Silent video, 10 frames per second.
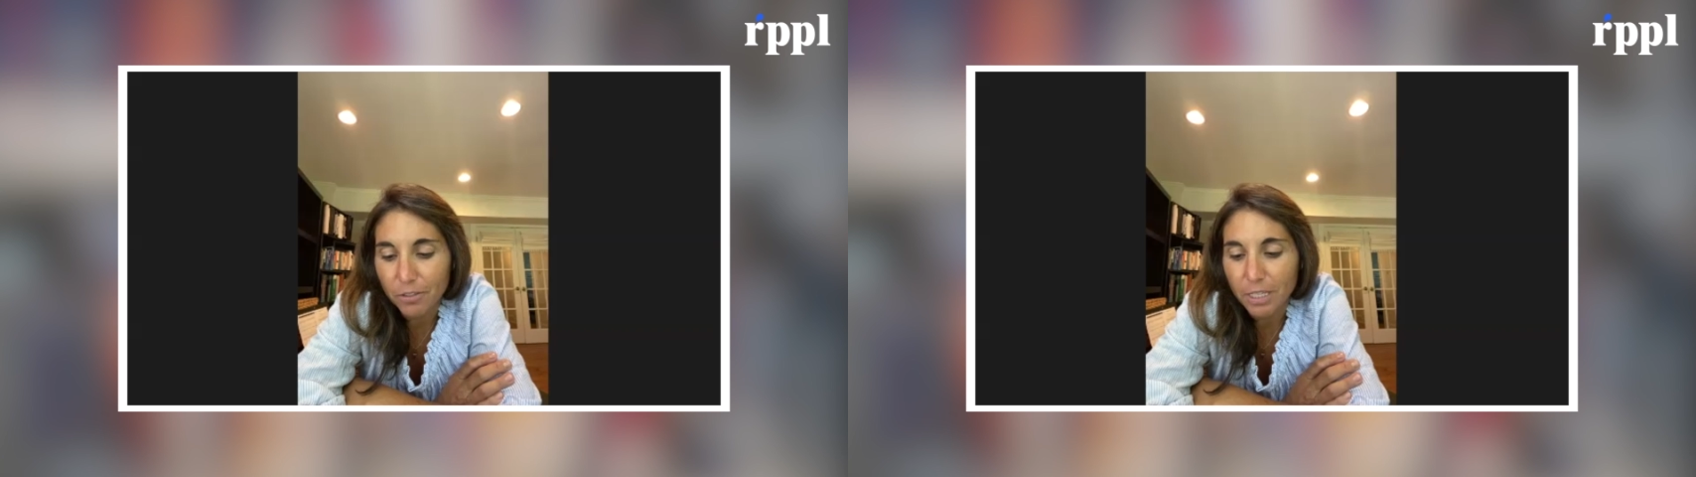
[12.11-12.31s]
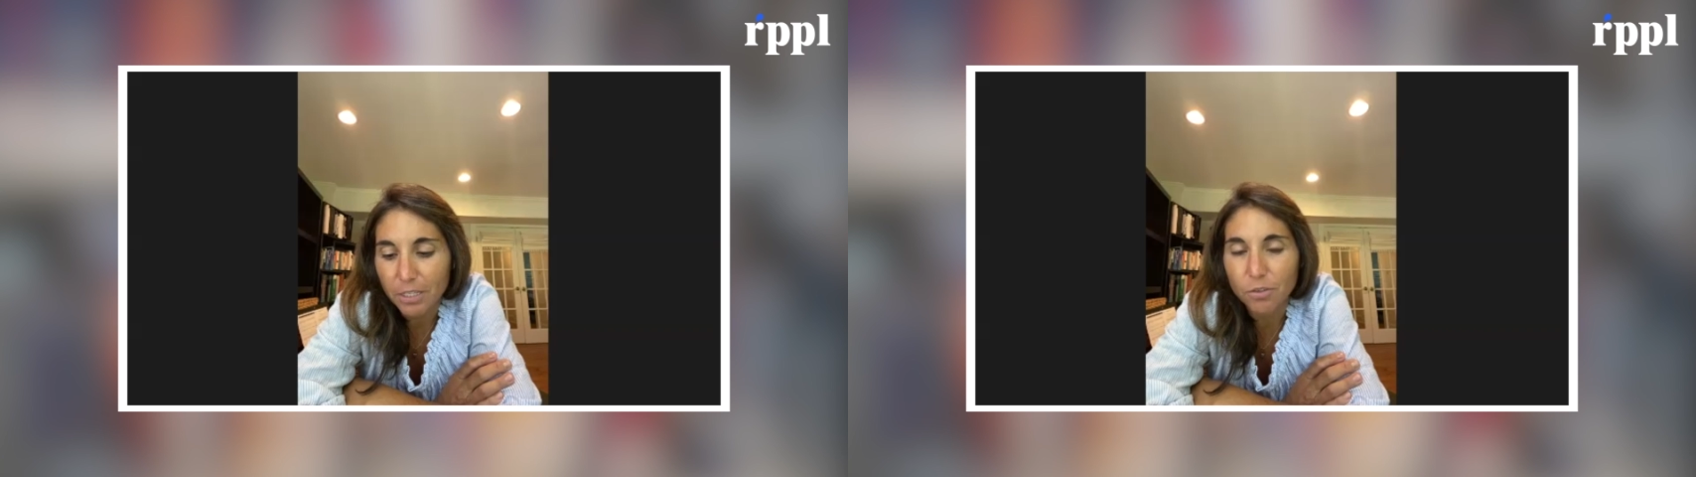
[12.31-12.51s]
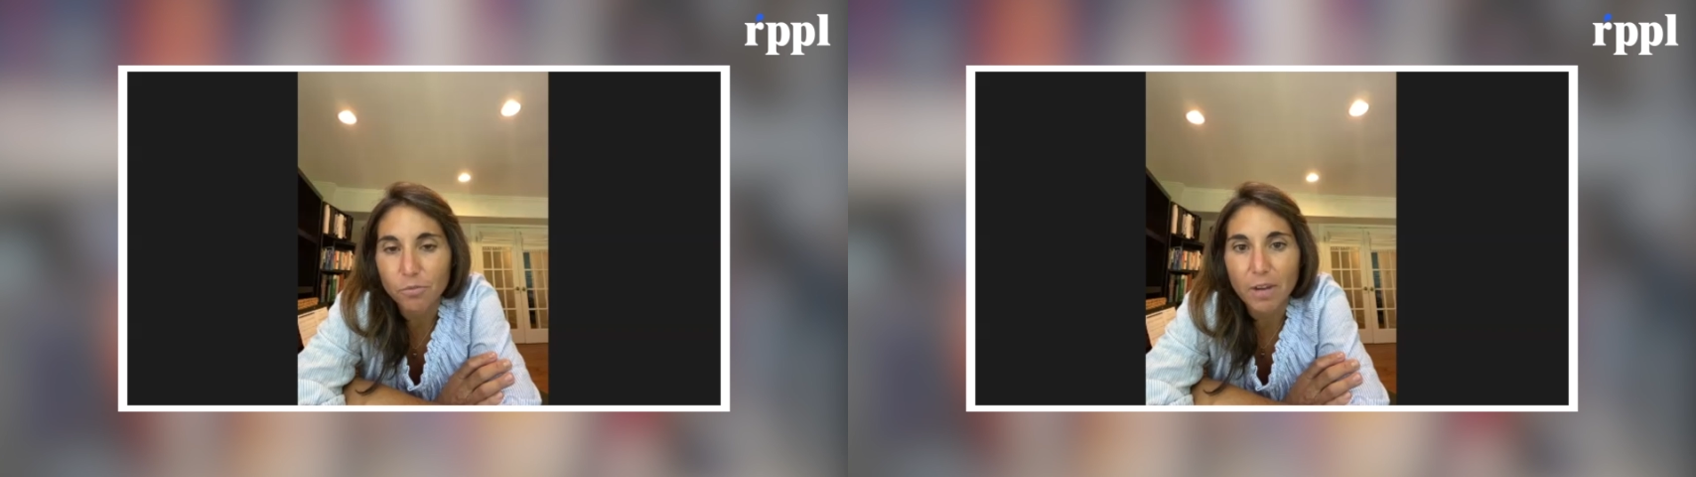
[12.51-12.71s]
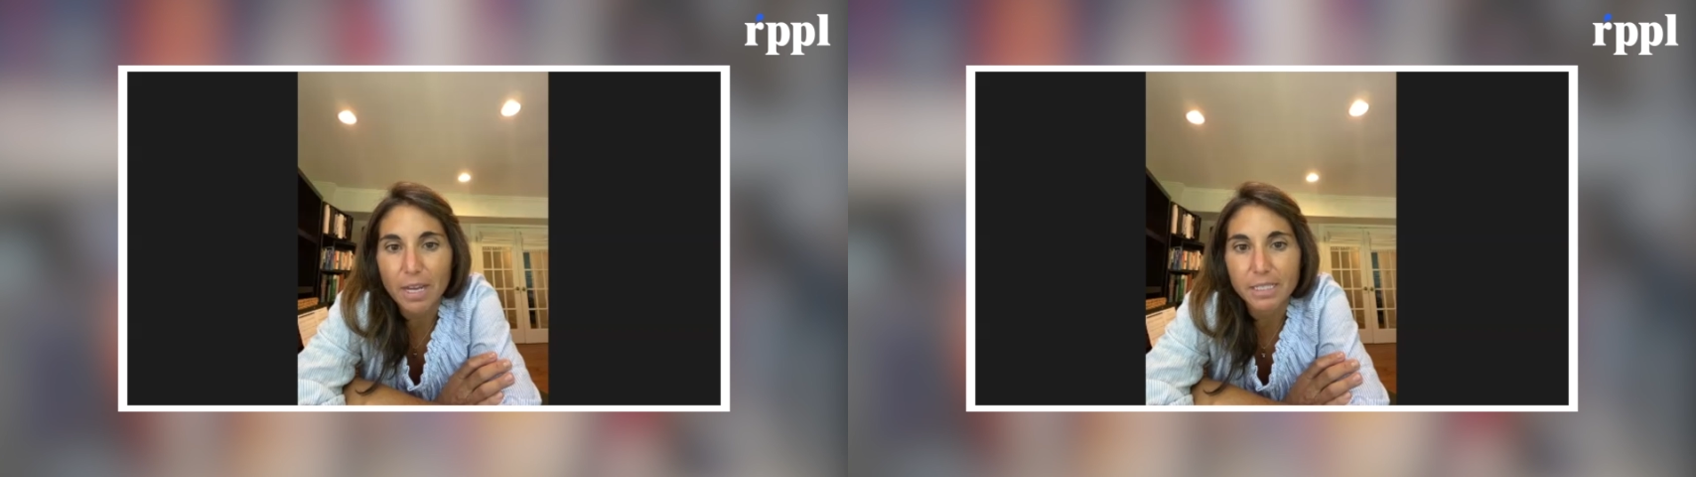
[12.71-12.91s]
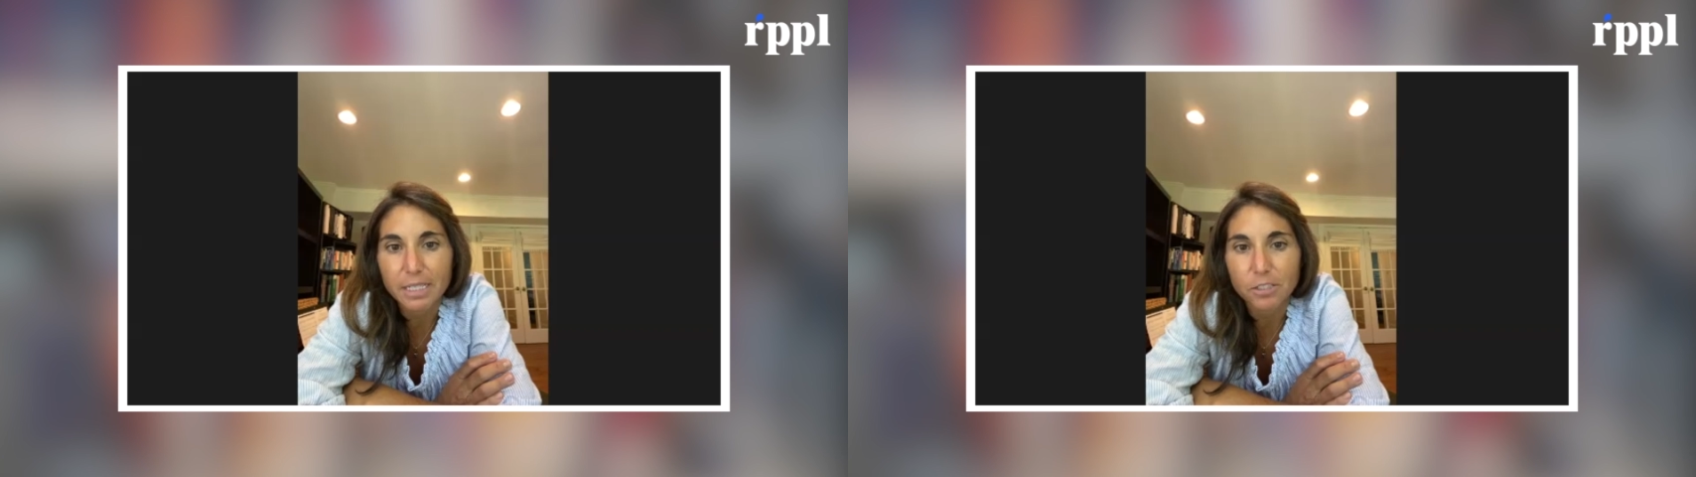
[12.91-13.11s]
that you
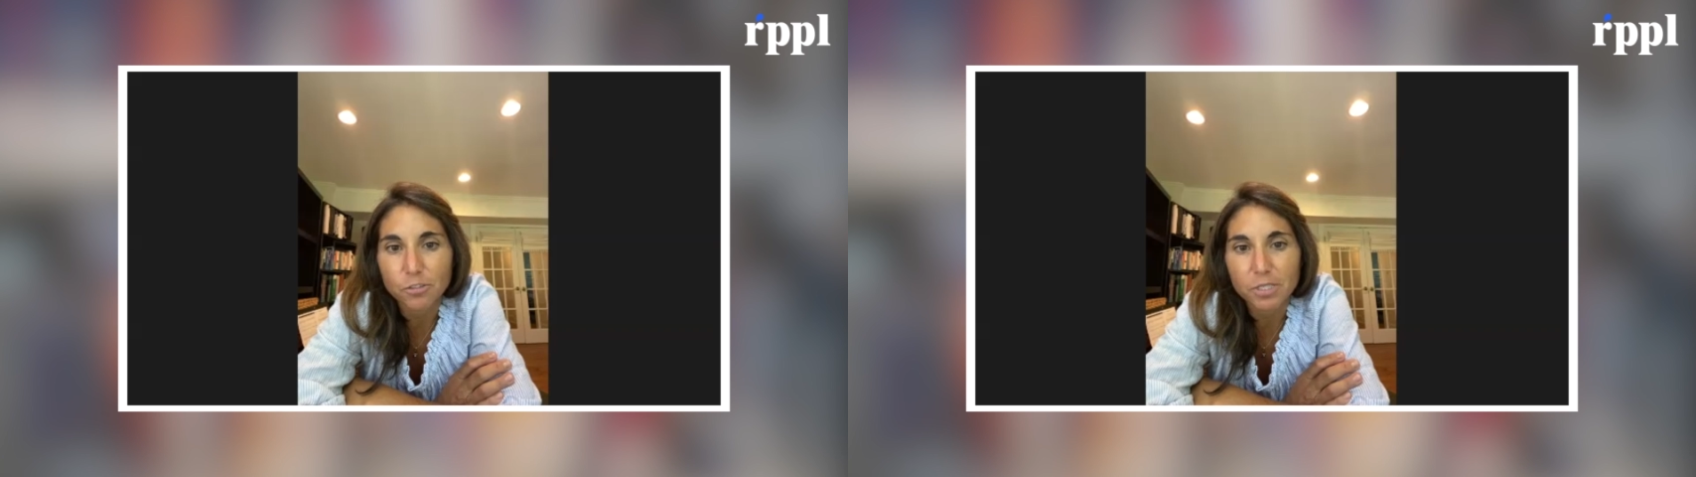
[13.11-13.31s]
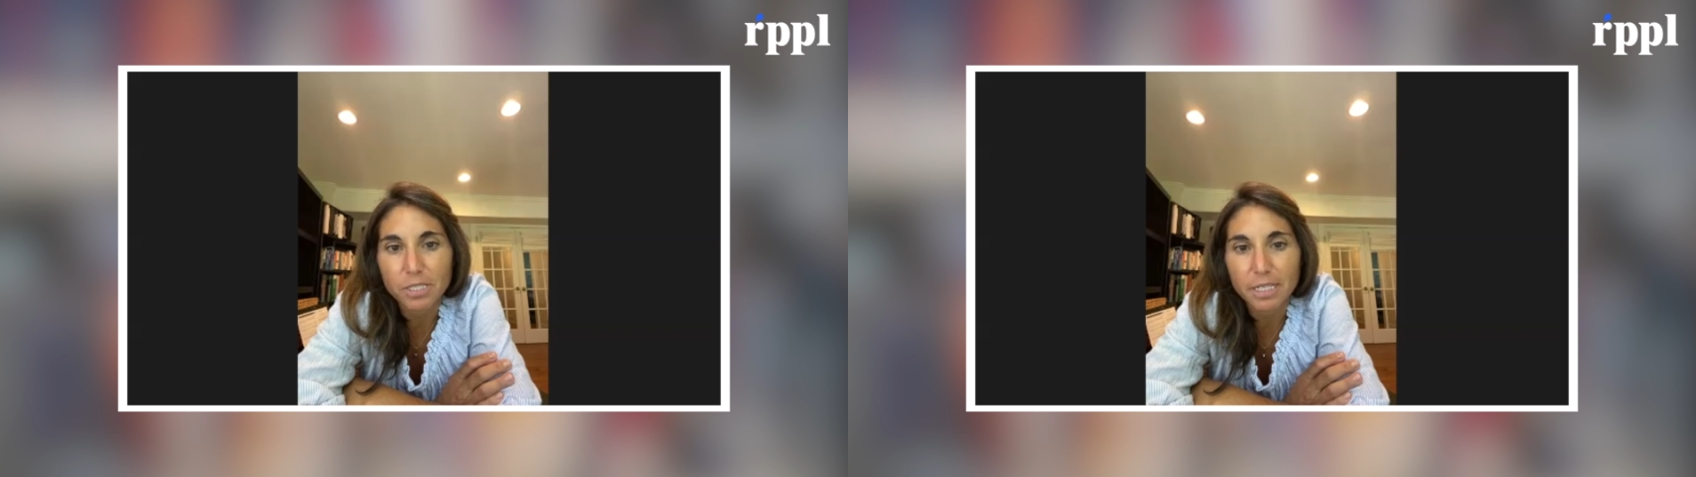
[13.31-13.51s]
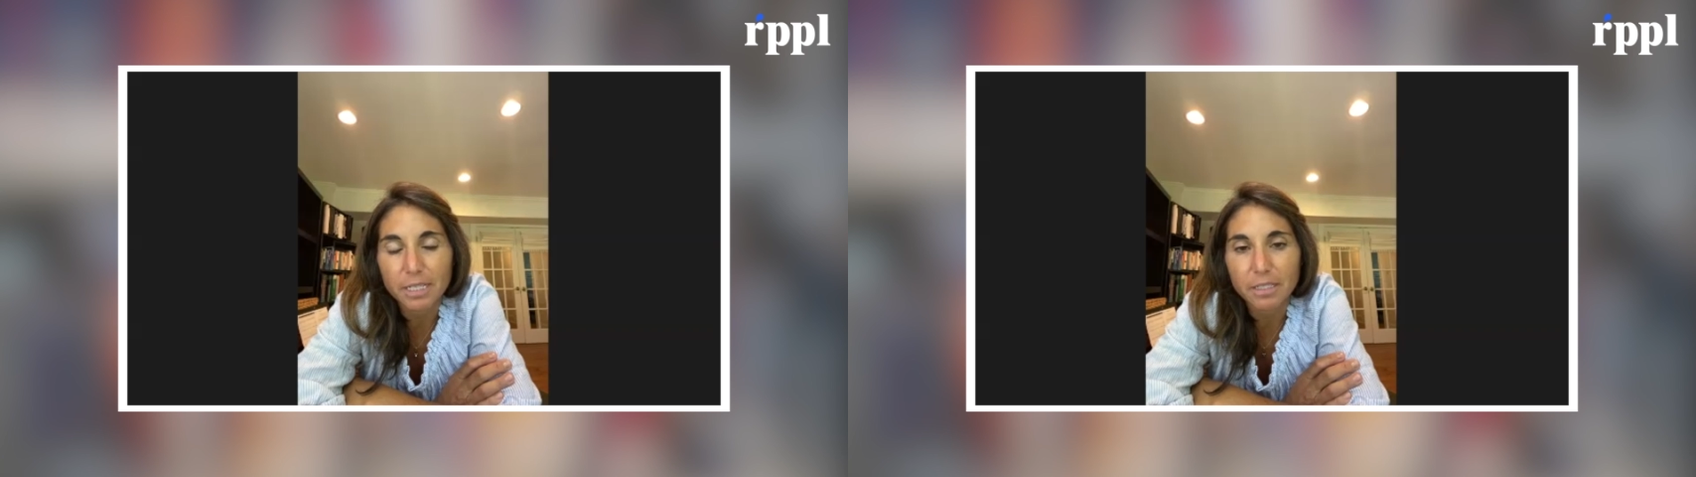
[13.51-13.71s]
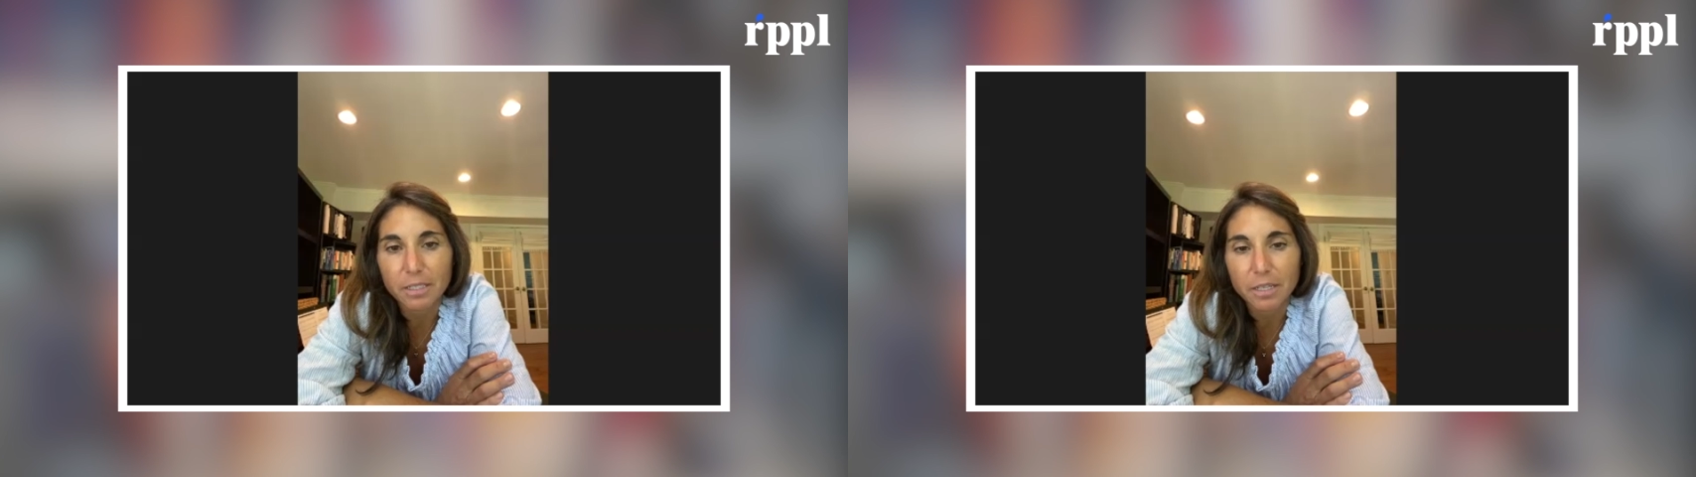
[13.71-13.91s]
find interesting